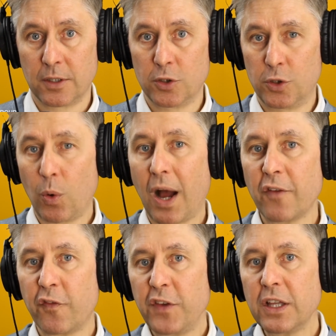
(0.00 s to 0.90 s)
Do I
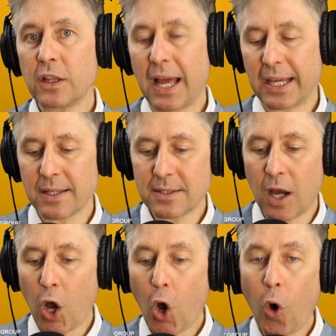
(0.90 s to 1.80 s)
feel like it's a
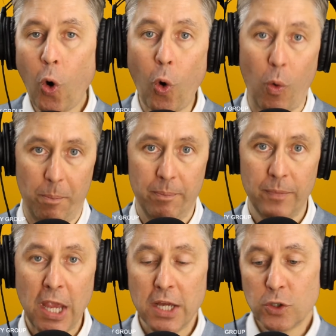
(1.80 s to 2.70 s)
home?
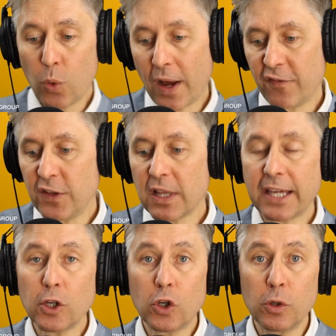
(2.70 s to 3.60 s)
Do I feel
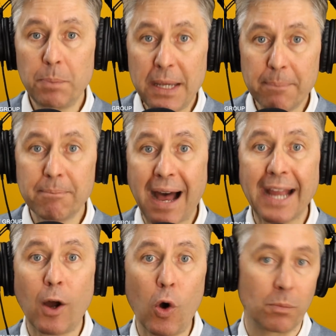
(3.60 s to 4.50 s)
like it could be
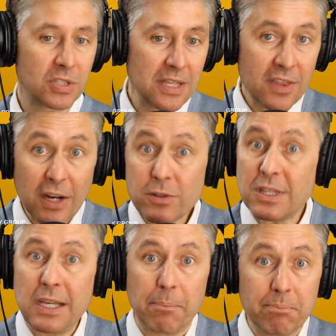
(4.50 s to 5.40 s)
my home? See, there's
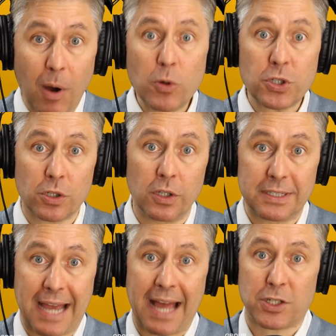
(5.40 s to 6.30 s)
the emotional
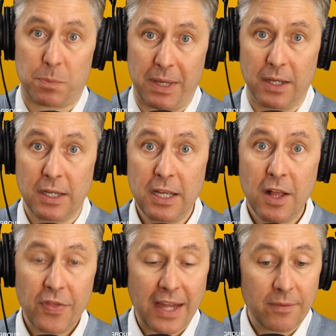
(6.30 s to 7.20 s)
attachment
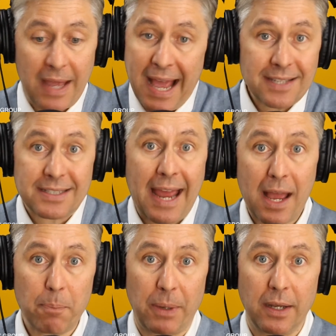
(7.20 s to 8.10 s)
that has to
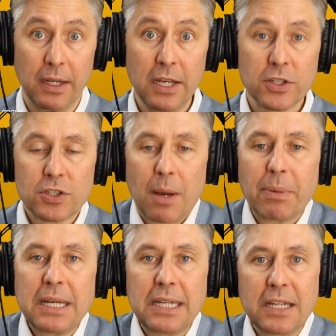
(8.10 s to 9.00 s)
happen.
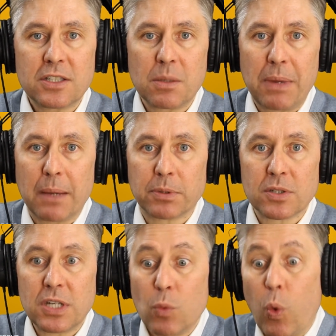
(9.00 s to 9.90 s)
Somebody needs to be able to
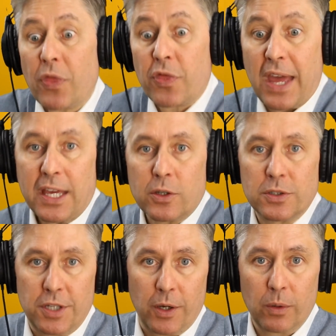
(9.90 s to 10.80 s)
see what they
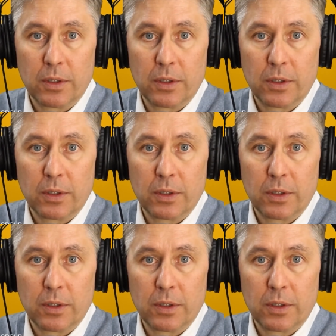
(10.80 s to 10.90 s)
could do.